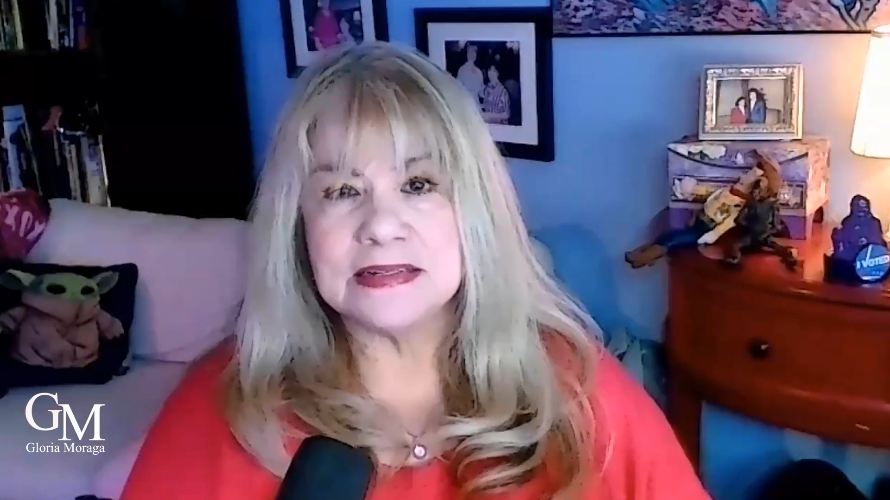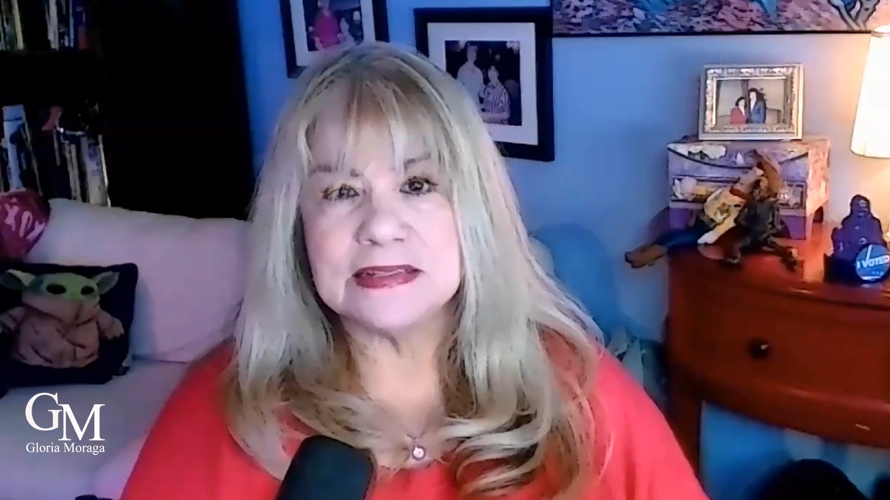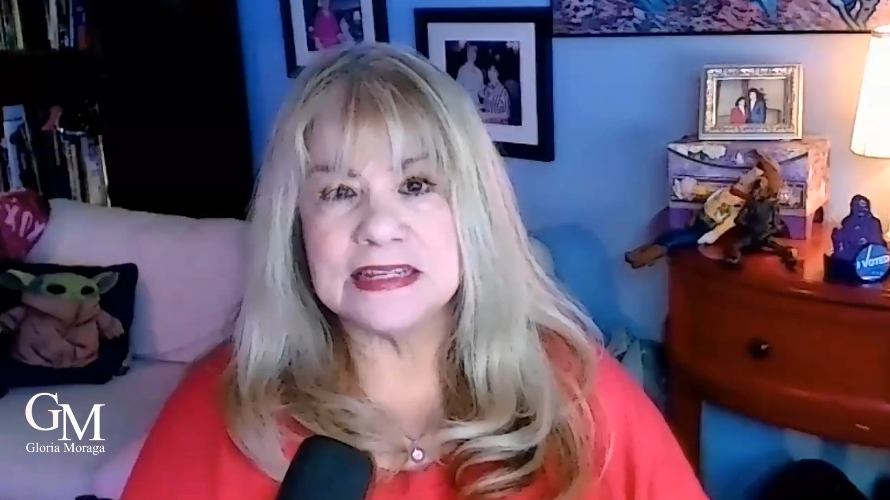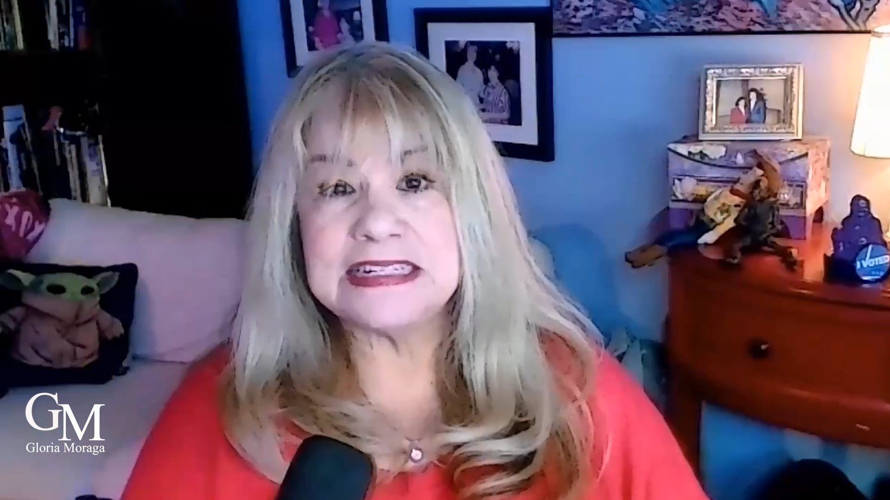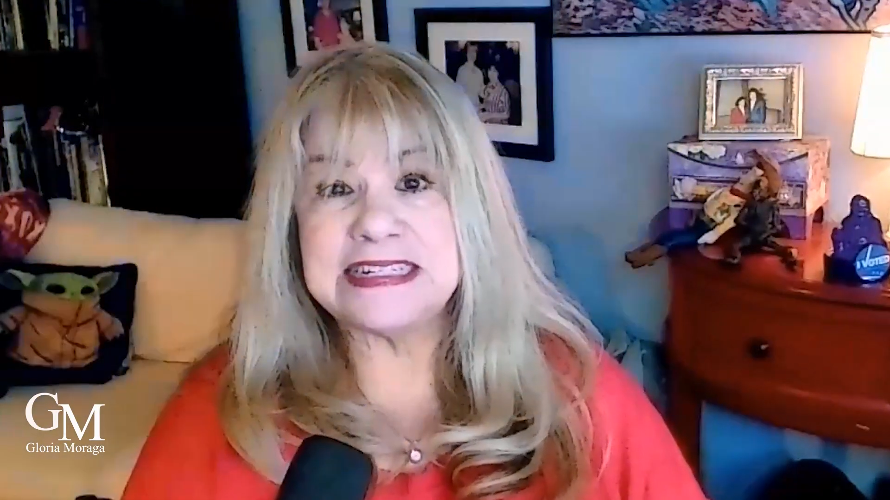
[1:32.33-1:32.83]

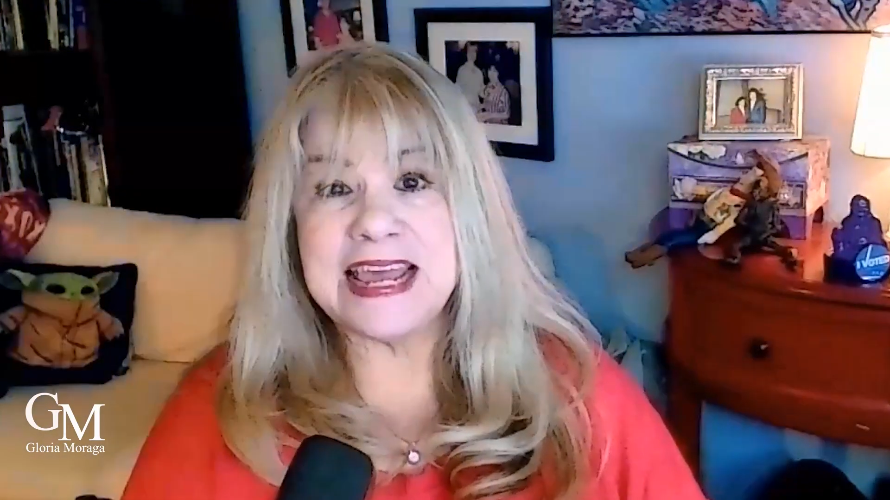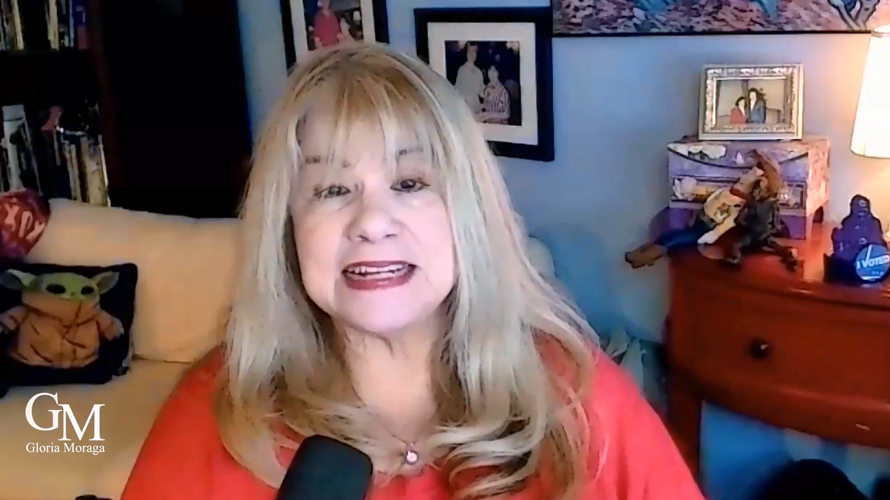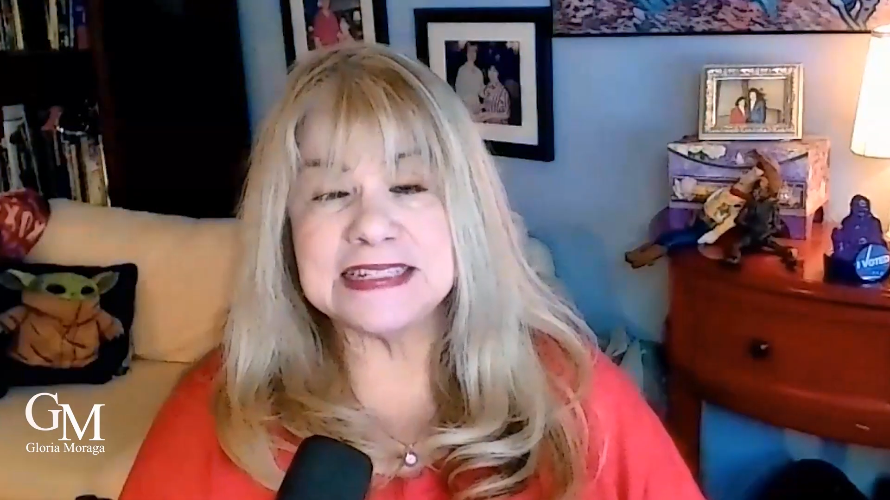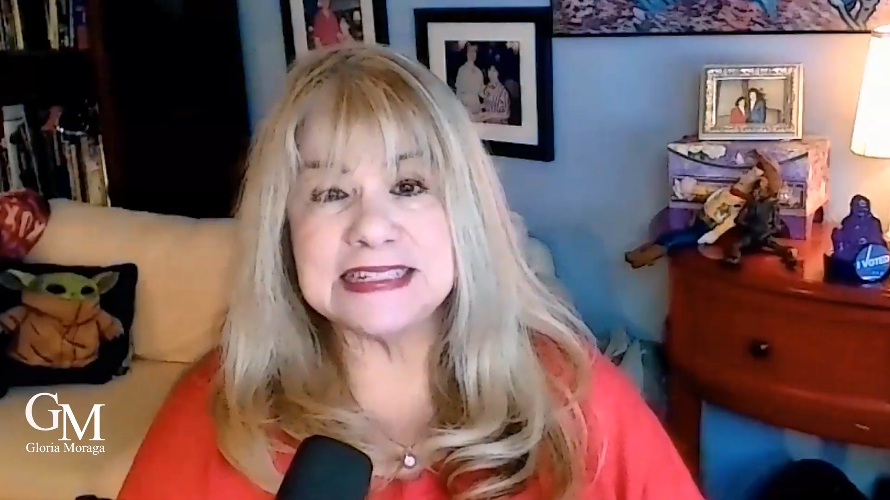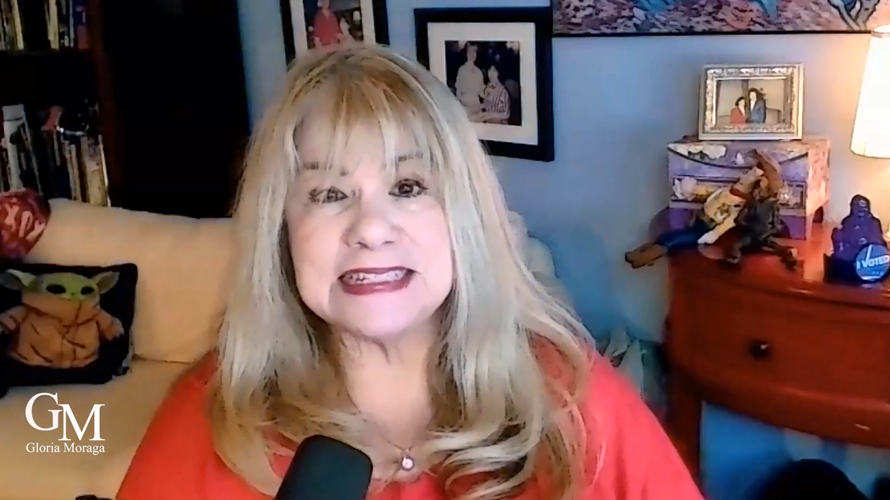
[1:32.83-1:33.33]
the debt
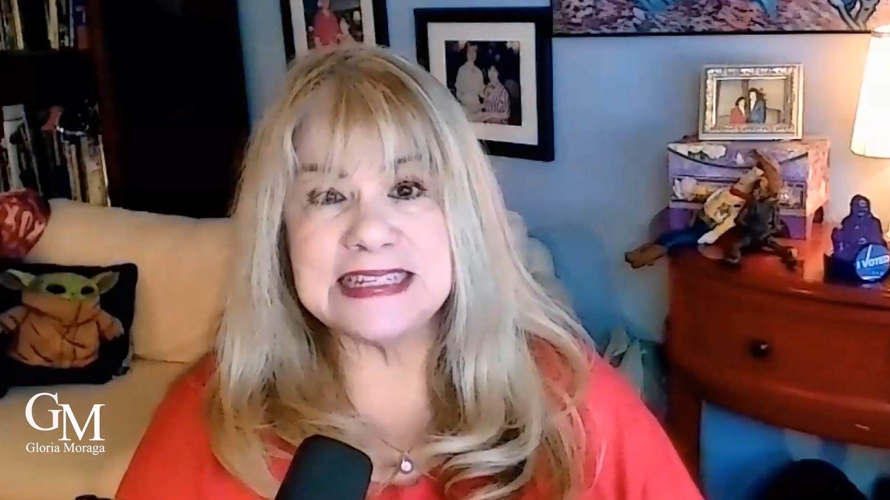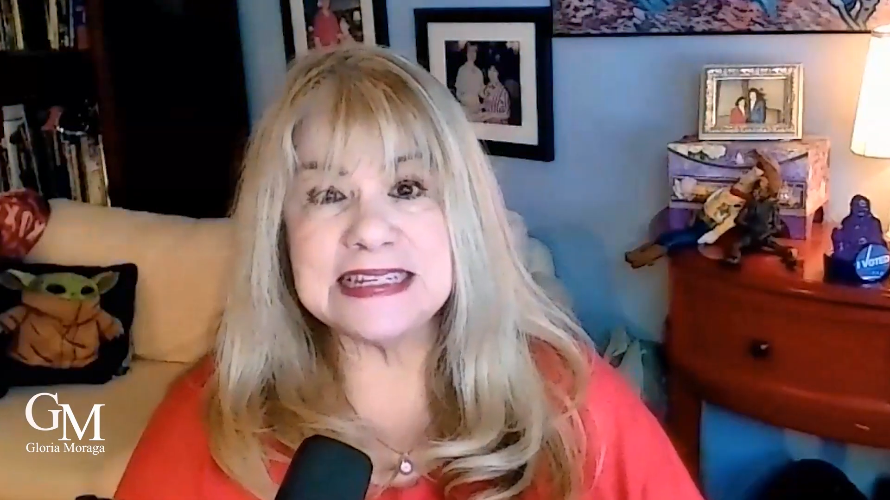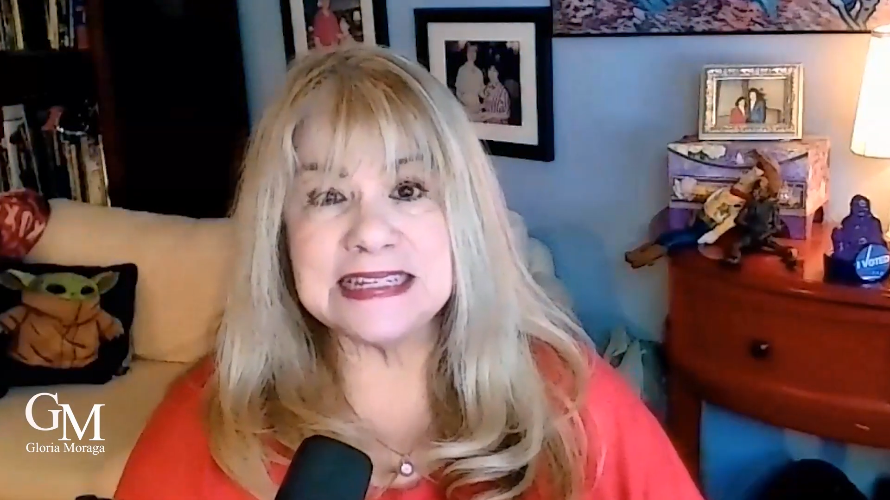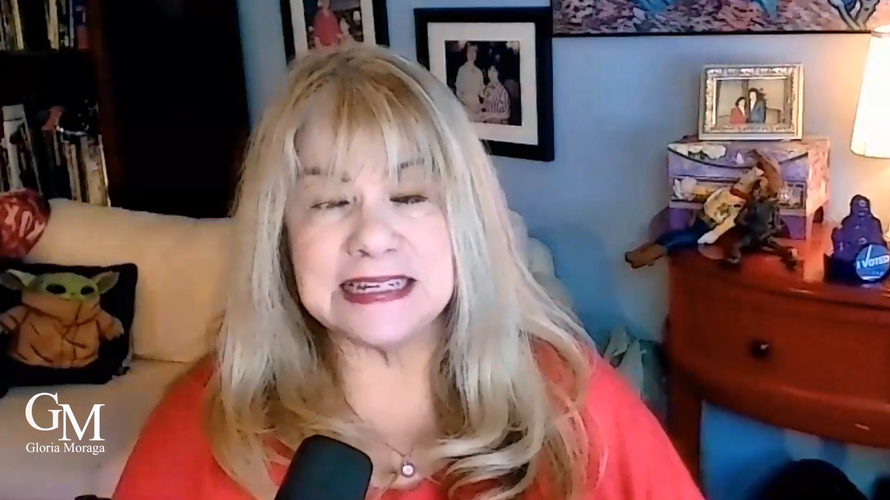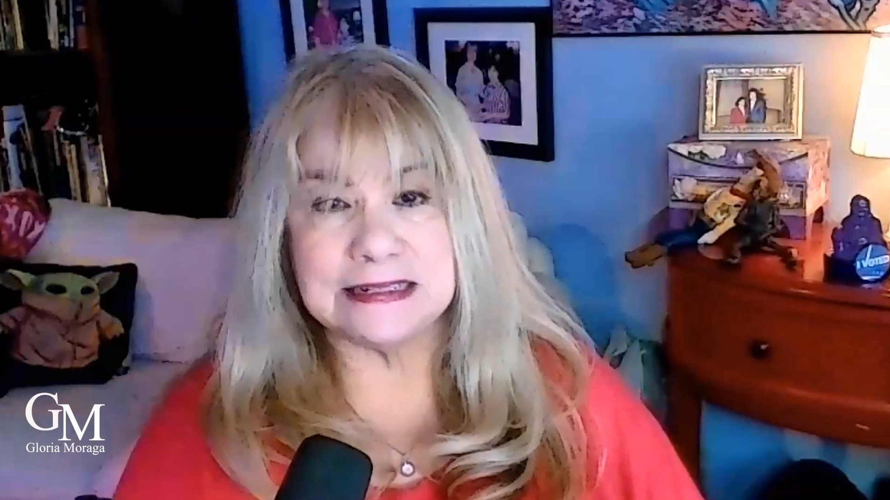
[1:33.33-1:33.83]
ceiling,